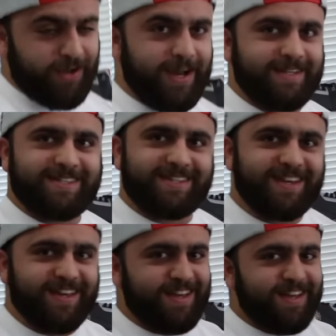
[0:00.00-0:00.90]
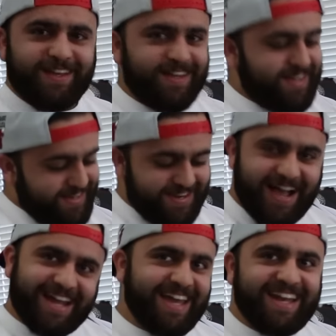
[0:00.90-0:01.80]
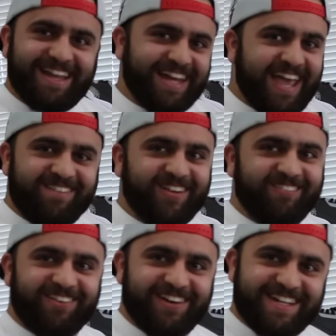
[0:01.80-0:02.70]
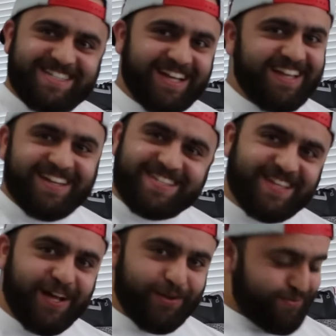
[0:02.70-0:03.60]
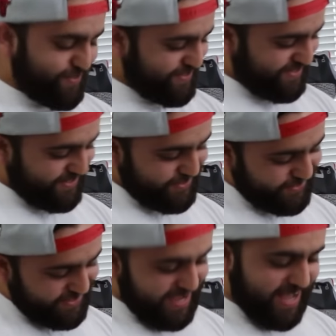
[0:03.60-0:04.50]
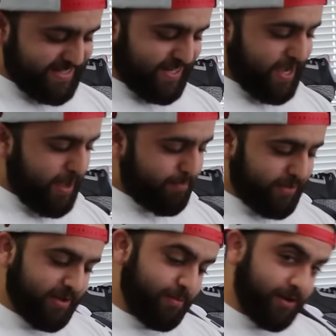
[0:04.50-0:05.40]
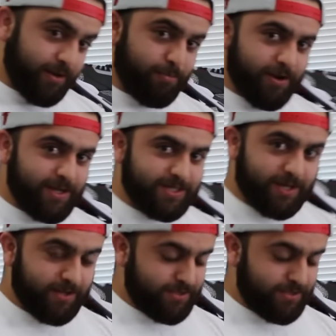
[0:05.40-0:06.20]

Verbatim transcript: Kais not getting in the game no more, he's selling his stuff. So I had to cop, gave me a good price, shout